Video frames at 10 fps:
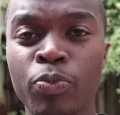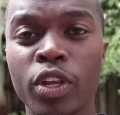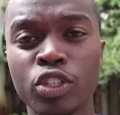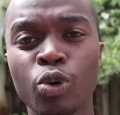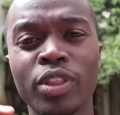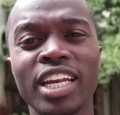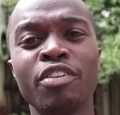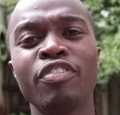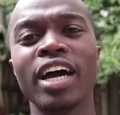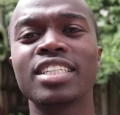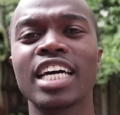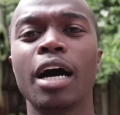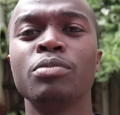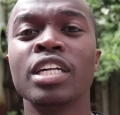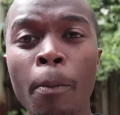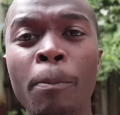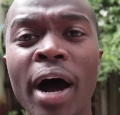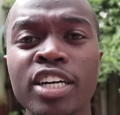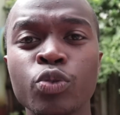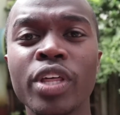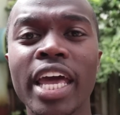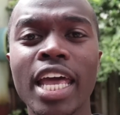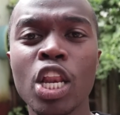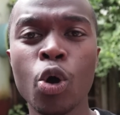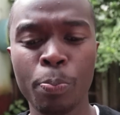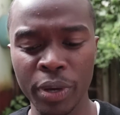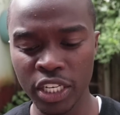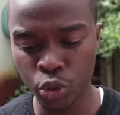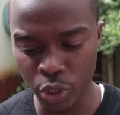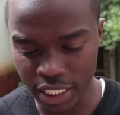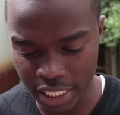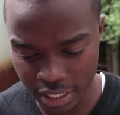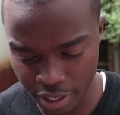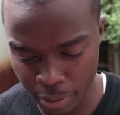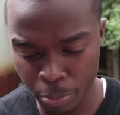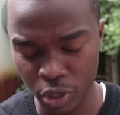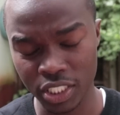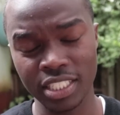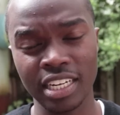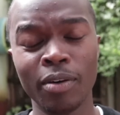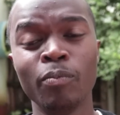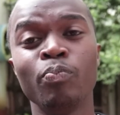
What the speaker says: So the device comes packed with the Hillock P23 processor,